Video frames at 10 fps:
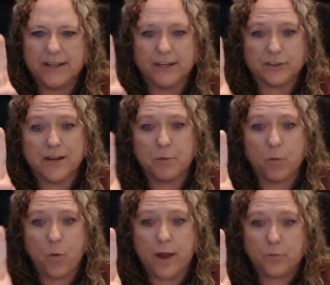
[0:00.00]
Here's a number
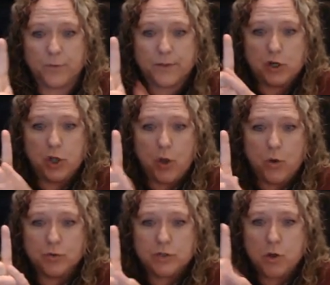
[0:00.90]
1 with the
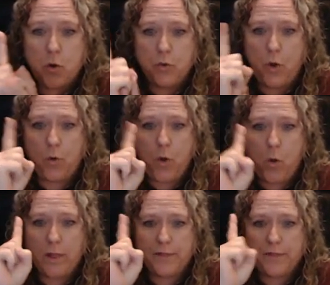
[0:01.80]
closed, no
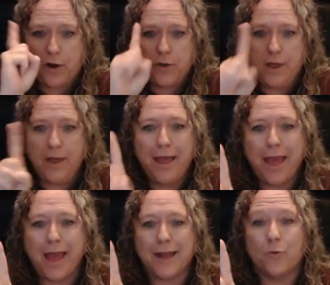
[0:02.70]
hole in there,
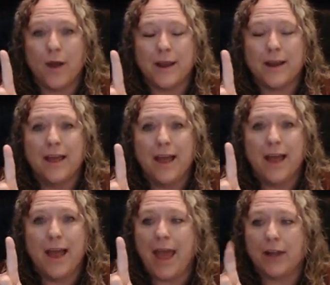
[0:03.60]
and 1,
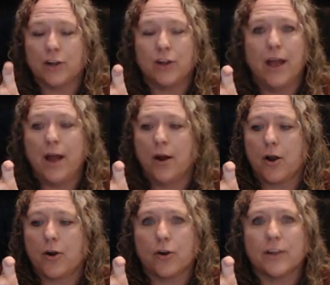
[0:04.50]
and
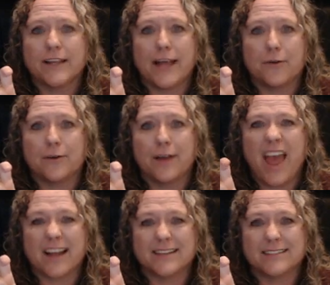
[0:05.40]
curl it down.
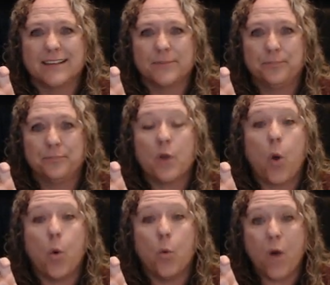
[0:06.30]
X.
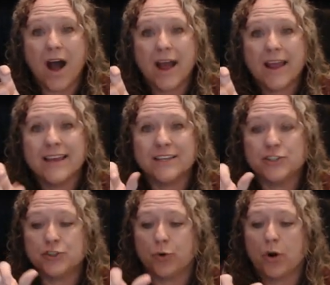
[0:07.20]
Y
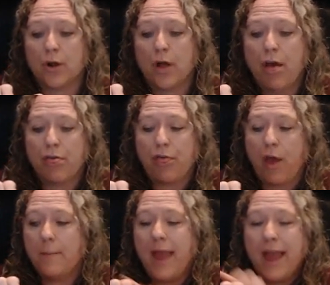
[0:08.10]
is your
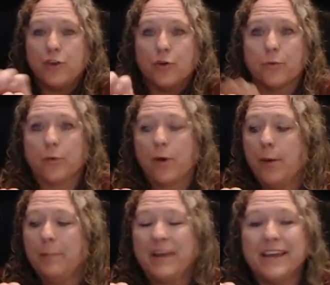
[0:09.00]
thumb and your
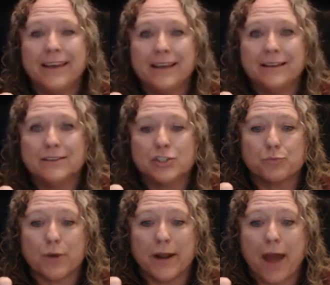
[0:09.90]
pinky
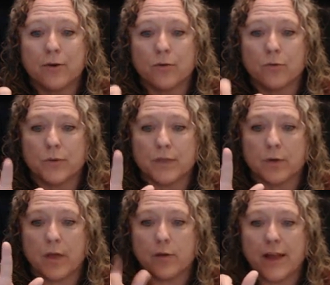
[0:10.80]
spread out with the
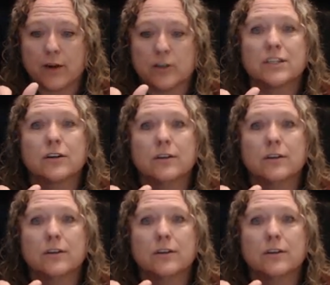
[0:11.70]
other letters,